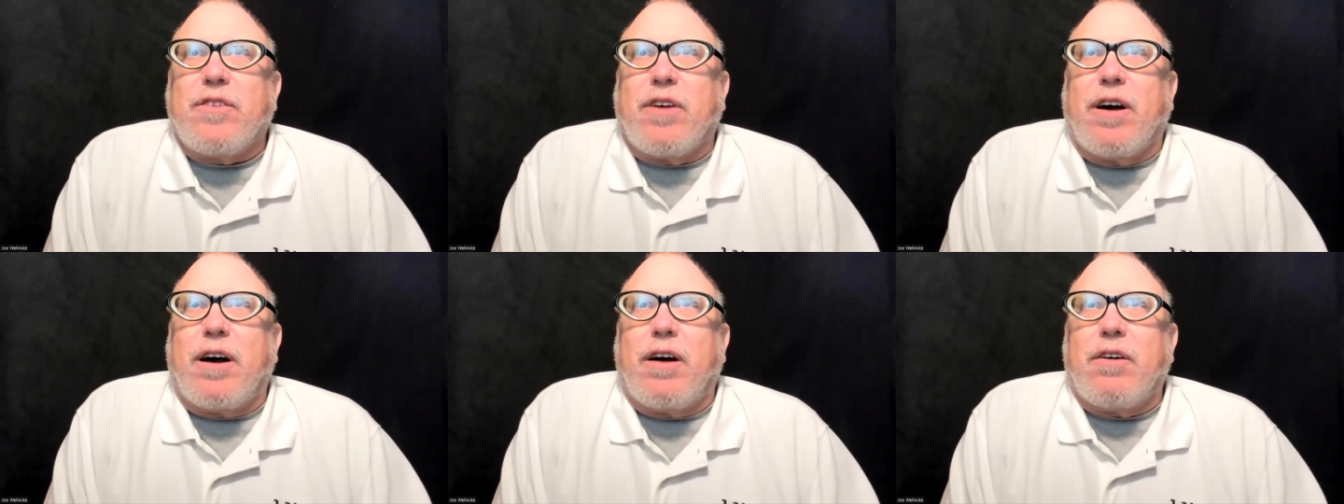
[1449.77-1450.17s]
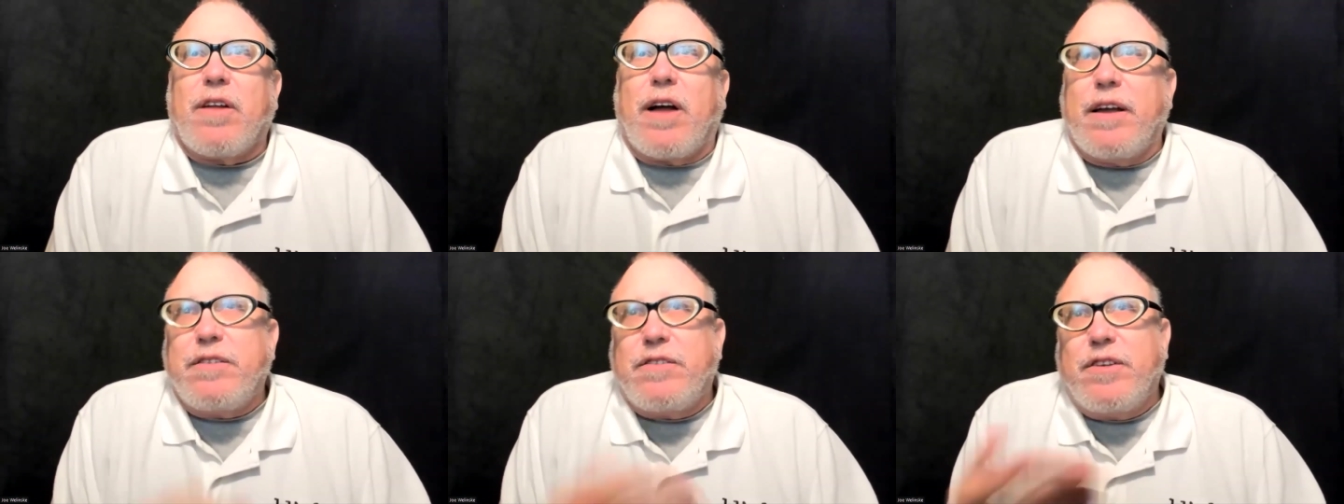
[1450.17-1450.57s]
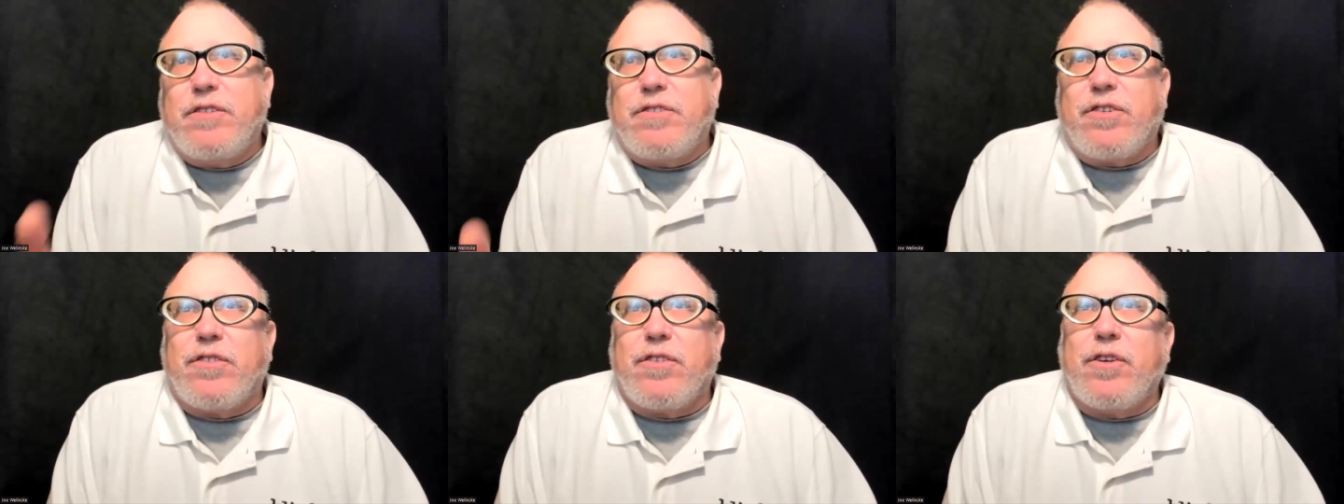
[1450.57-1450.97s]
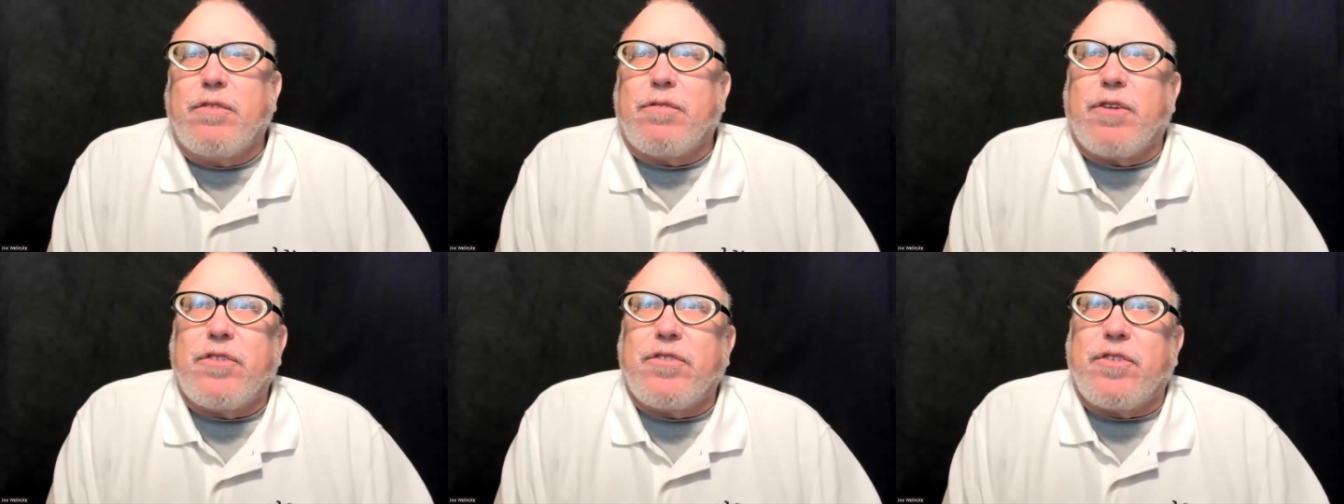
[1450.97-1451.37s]
I teach at the
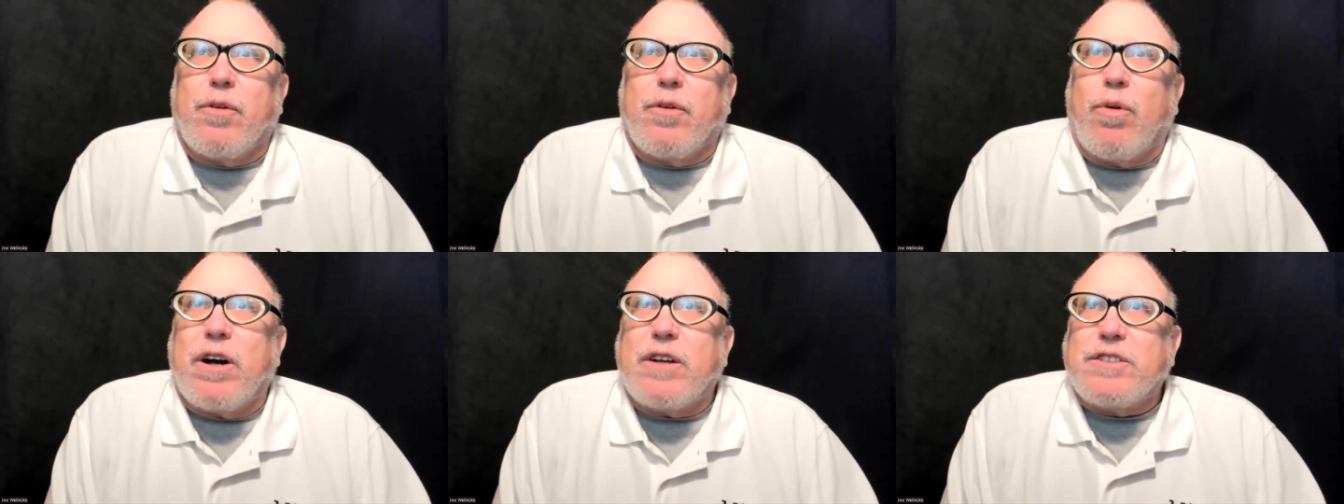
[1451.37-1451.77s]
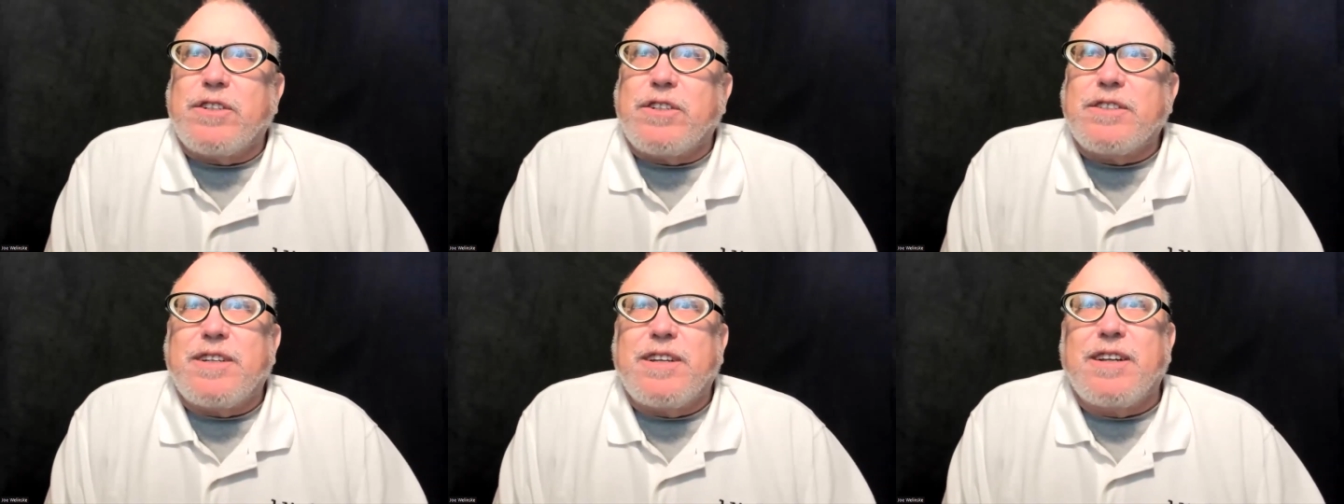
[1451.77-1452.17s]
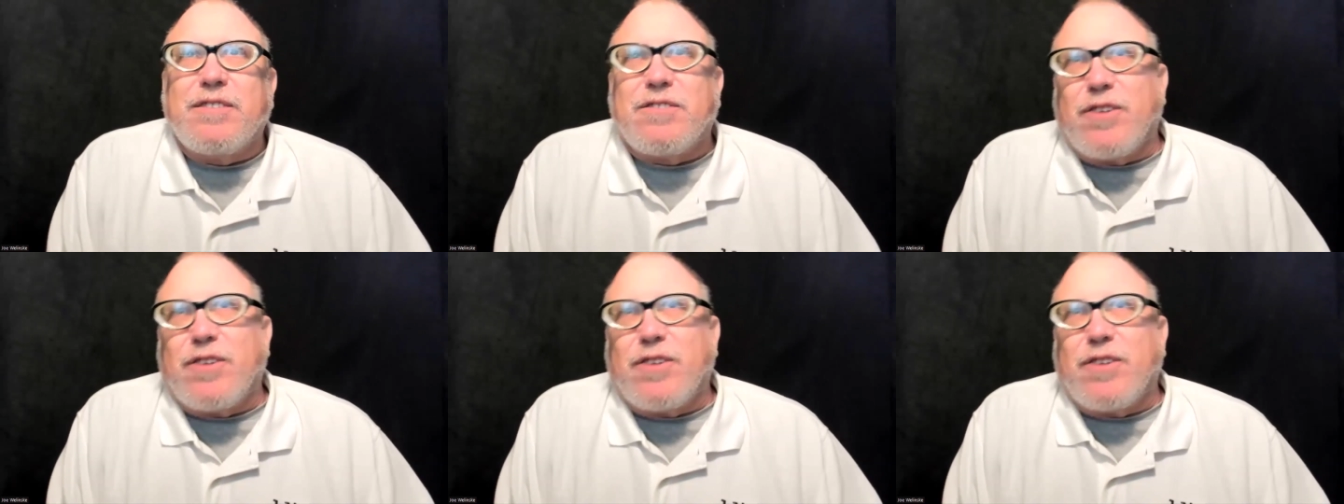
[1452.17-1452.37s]
University of Washington,